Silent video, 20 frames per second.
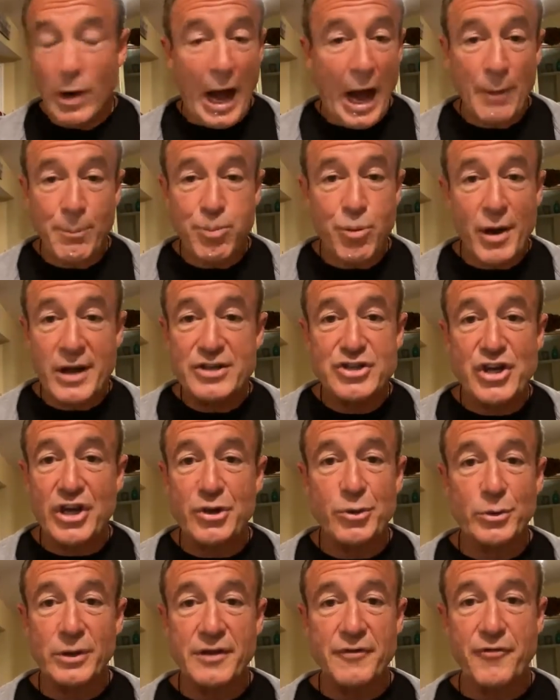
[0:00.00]
I'll pray
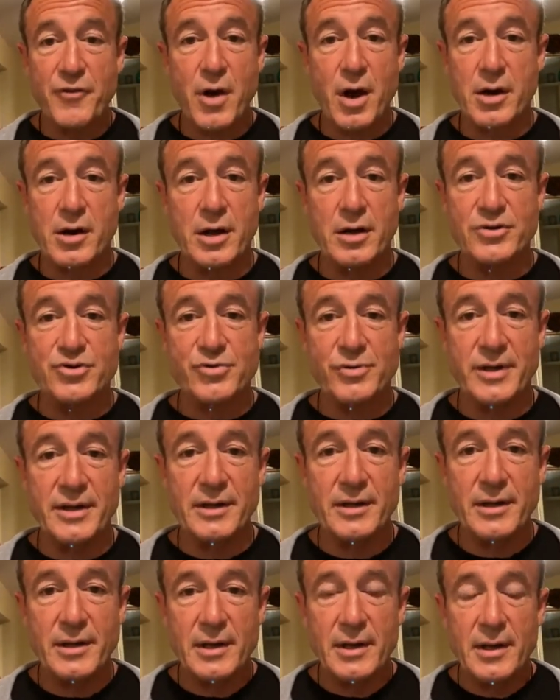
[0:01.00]
generally for our country,